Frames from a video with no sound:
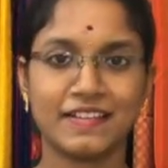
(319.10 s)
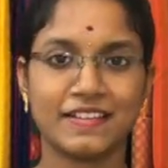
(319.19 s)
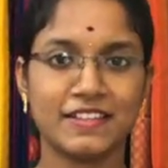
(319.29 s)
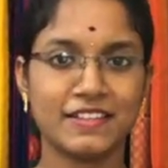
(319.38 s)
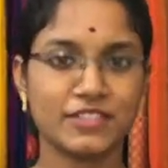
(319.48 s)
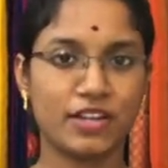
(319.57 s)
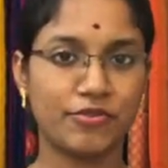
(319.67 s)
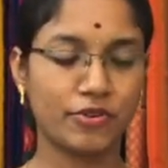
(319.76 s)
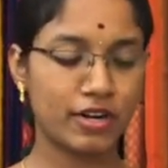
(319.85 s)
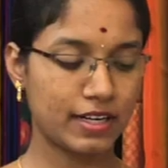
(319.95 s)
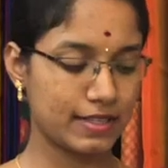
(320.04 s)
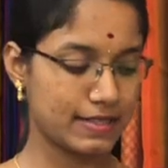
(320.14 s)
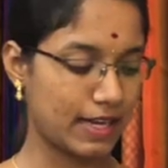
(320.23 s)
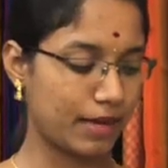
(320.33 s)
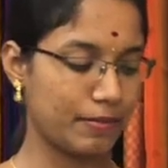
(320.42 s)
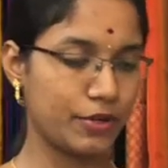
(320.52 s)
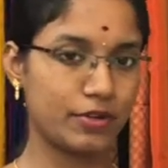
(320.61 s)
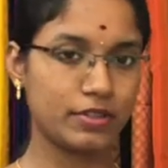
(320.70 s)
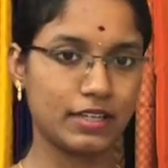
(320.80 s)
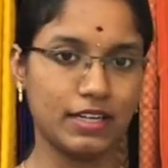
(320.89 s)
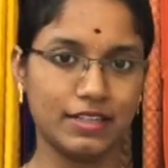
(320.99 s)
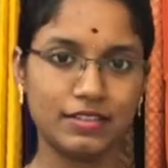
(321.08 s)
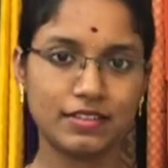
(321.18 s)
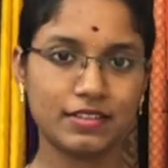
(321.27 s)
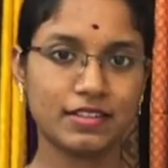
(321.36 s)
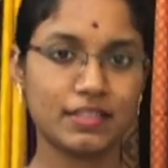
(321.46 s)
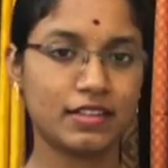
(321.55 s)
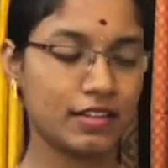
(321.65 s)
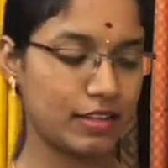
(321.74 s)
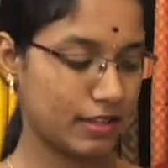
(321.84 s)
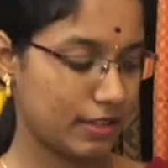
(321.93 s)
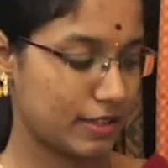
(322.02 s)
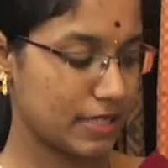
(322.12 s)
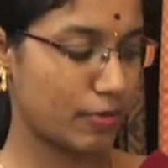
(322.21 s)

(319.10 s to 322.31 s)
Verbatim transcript: This soft cotton saree in maroon color. It's a